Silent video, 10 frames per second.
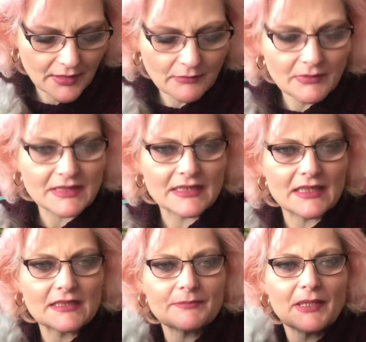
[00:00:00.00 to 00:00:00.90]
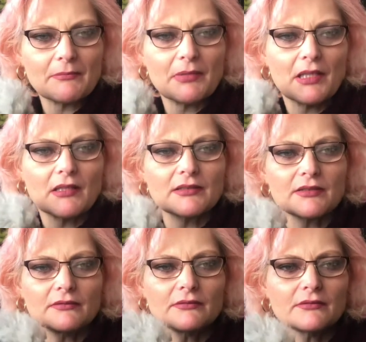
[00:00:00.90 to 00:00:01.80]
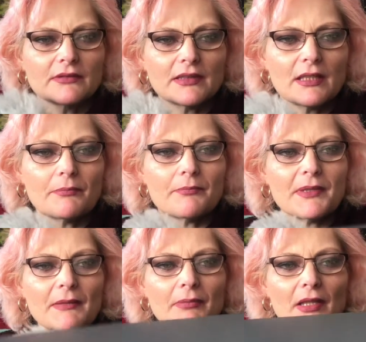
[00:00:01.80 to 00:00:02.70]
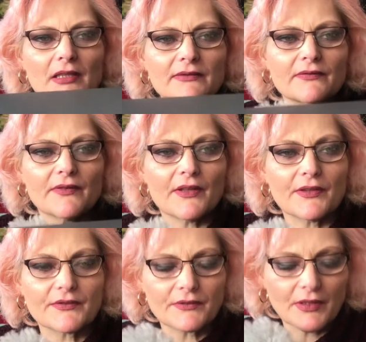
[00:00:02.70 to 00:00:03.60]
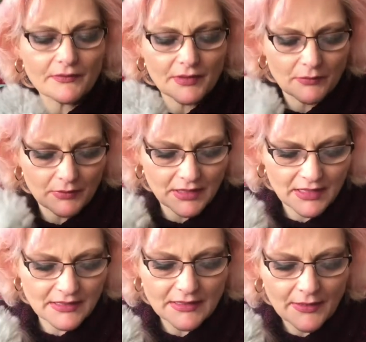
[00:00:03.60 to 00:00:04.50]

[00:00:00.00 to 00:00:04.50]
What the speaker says: and we see it's pink parcel. Now, pink parcel, for those who don't know what it is,